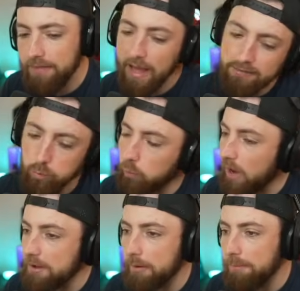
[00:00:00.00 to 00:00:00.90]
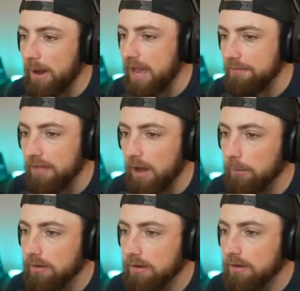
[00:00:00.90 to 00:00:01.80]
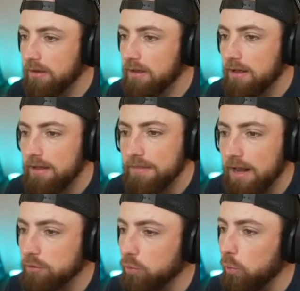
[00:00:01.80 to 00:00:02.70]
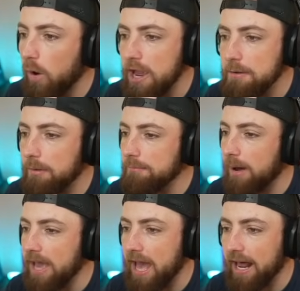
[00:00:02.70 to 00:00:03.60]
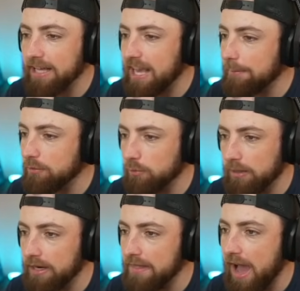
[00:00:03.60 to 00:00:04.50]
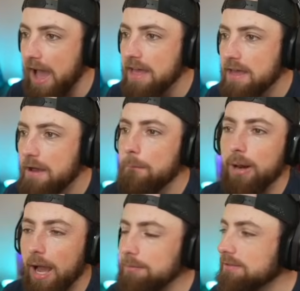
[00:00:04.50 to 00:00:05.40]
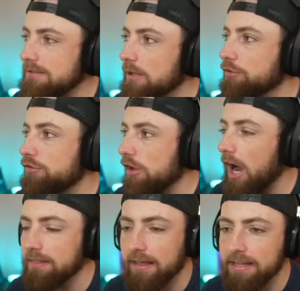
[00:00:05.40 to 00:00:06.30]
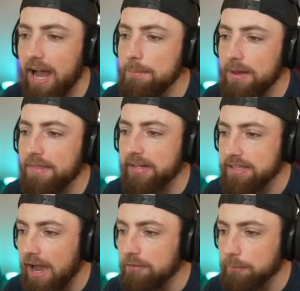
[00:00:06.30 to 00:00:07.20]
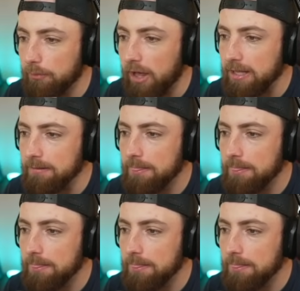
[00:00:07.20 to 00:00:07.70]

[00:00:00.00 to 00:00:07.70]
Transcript: That's way above my head, though. That is way above my head. I can't be swinging at that. But I'm just still shocked that guy made that diving play.